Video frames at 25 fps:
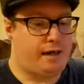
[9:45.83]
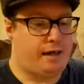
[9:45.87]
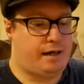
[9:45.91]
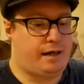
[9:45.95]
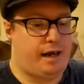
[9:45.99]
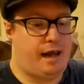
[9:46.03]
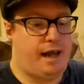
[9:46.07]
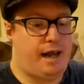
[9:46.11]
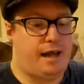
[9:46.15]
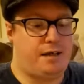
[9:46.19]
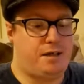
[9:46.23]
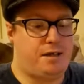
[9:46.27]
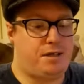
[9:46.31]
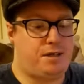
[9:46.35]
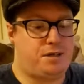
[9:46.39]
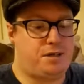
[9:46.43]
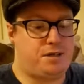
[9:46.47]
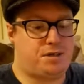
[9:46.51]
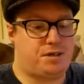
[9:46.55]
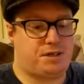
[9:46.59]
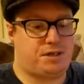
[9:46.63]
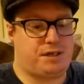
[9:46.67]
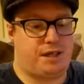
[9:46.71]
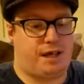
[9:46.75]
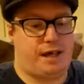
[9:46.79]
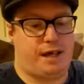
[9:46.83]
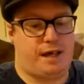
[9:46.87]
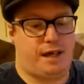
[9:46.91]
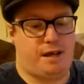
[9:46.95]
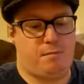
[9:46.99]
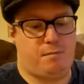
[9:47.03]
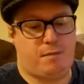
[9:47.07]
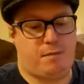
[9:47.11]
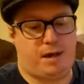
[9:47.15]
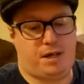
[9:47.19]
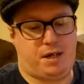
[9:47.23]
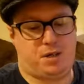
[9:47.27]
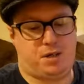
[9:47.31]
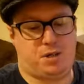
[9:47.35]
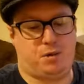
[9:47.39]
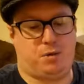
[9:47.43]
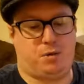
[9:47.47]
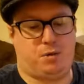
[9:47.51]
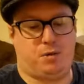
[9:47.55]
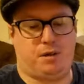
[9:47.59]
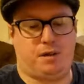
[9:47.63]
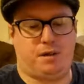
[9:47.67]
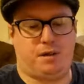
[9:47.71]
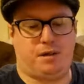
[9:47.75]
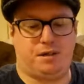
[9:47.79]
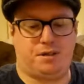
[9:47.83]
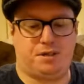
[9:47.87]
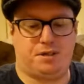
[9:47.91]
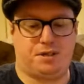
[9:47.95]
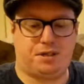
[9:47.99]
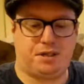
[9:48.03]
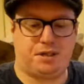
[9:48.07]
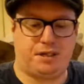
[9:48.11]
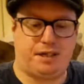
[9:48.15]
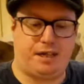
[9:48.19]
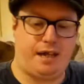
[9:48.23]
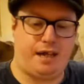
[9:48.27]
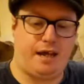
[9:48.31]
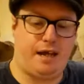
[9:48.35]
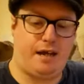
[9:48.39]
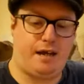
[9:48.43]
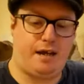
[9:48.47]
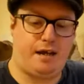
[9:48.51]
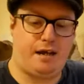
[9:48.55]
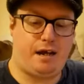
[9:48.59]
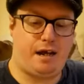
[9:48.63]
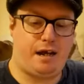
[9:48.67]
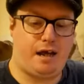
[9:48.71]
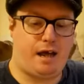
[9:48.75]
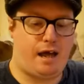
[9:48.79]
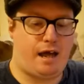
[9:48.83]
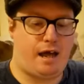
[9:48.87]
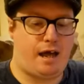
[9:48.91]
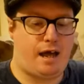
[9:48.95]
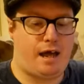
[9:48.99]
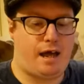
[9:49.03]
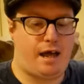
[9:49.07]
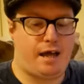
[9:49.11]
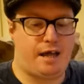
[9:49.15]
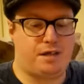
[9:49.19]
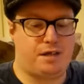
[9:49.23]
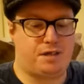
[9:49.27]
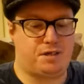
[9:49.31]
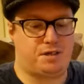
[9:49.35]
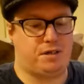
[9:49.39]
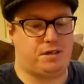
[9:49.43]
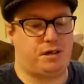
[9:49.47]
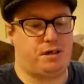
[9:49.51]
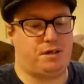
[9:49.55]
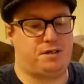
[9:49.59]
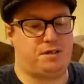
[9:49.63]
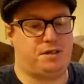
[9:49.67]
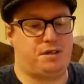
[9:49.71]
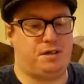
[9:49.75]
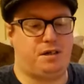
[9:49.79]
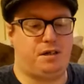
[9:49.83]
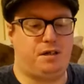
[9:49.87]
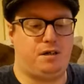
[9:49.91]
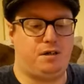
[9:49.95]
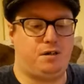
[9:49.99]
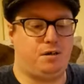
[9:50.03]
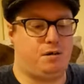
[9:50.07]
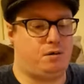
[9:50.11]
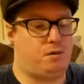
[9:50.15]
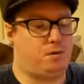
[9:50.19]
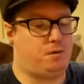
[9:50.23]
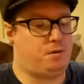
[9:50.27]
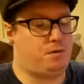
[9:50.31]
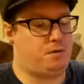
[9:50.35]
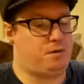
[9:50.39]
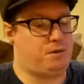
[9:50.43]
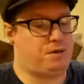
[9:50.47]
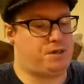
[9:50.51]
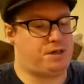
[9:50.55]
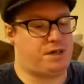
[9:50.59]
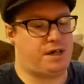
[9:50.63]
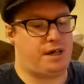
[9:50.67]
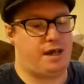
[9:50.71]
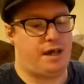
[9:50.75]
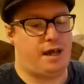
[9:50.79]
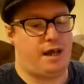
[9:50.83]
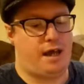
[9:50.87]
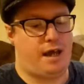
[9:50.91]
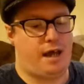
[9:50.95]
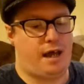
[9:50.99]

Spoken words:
cleanse, they make sure that the skin it's nice and indulged.